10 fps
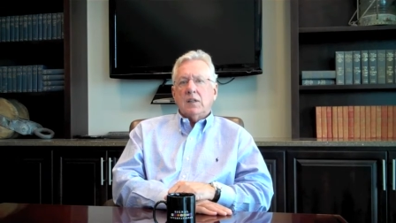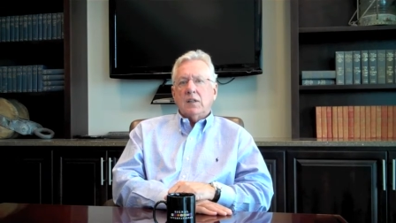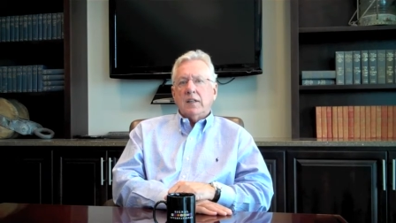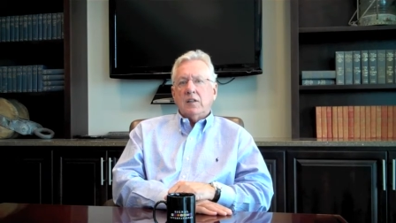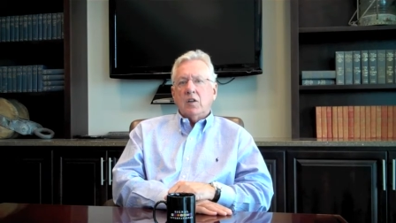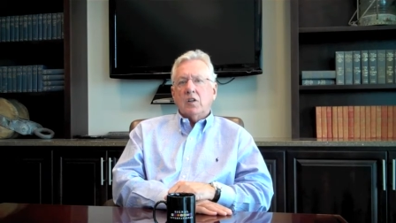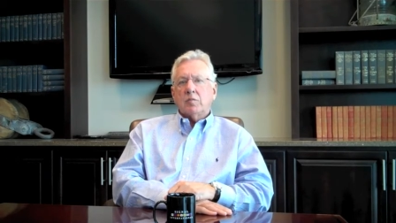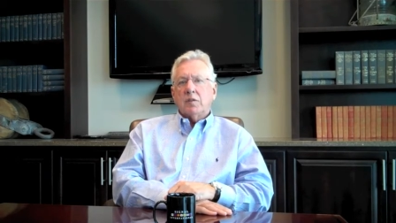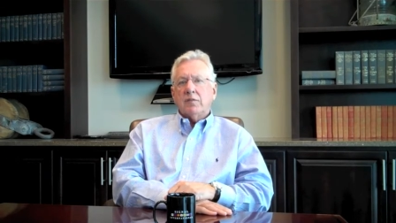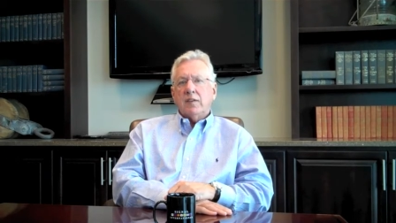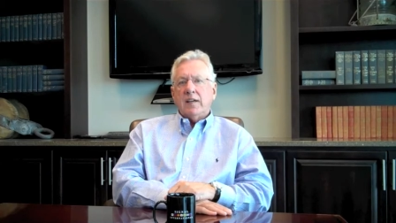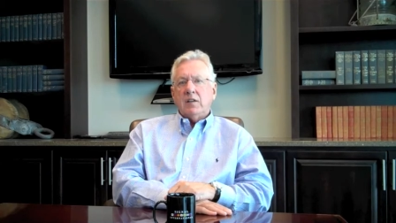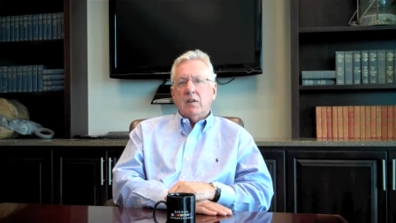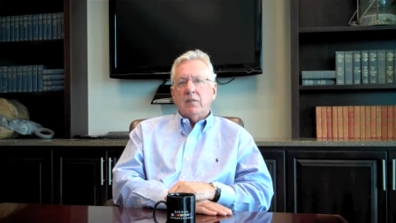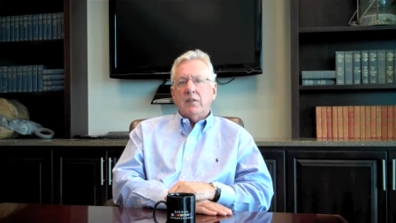uh, and the ultimate
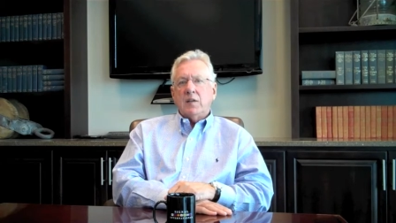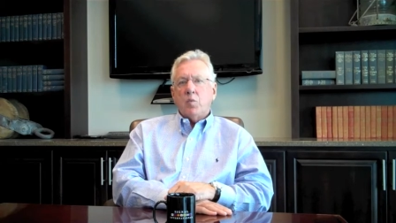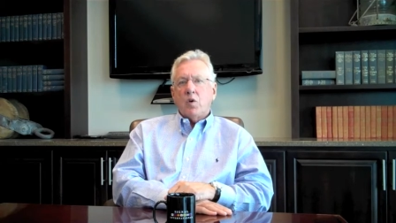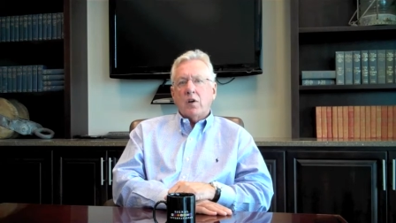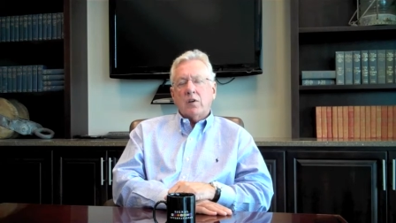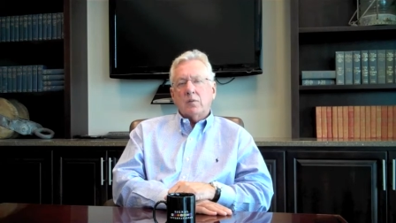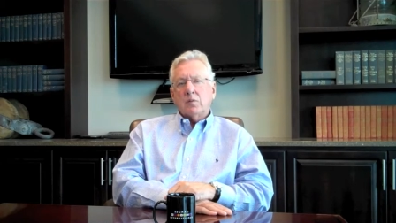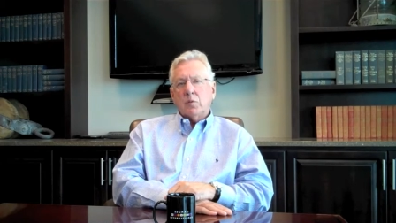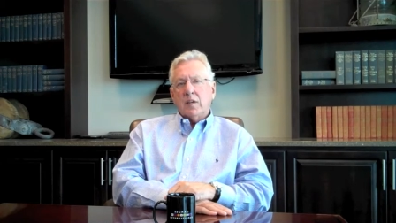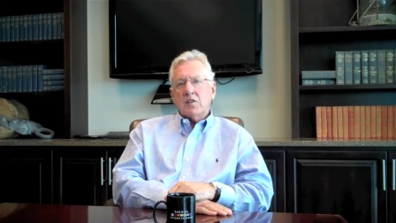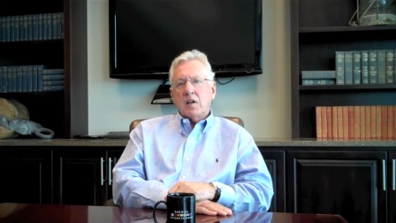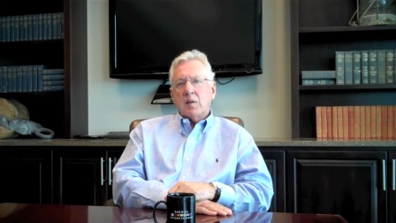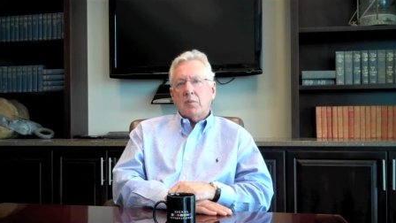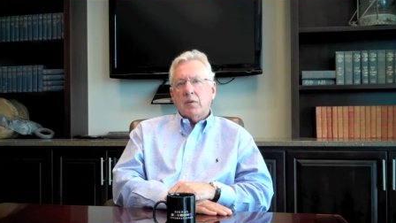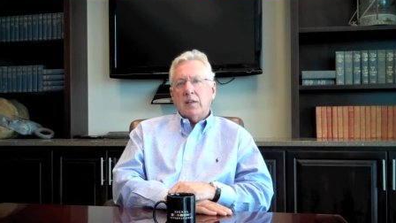fate of the deep water rigs that
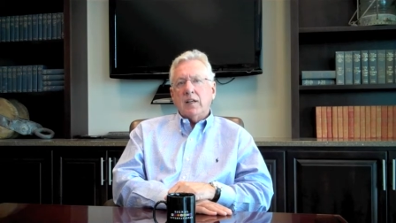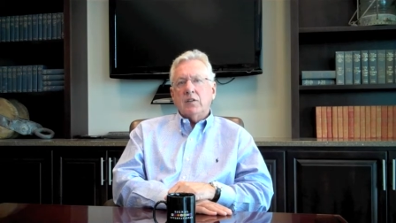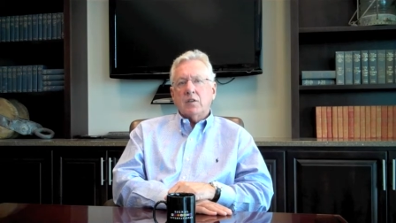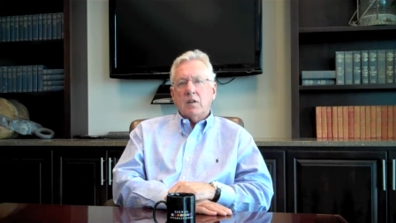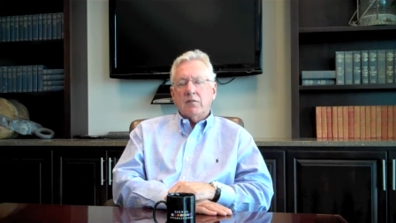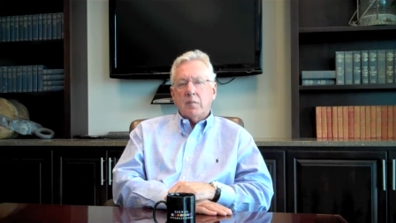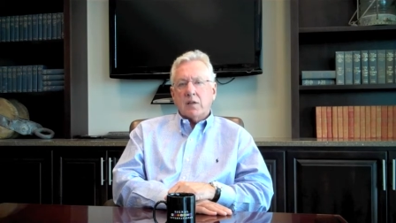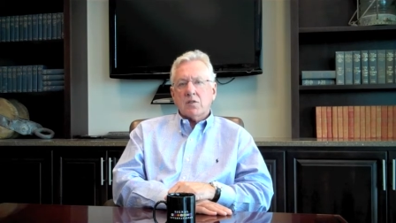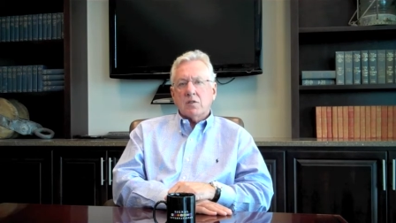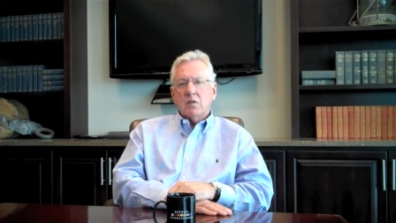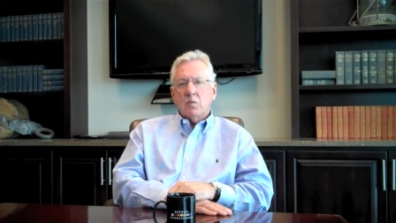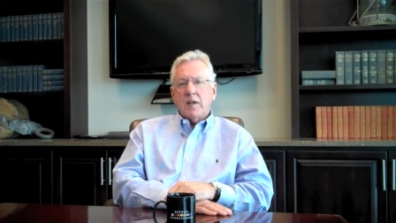operate in the Gulf of Mexico.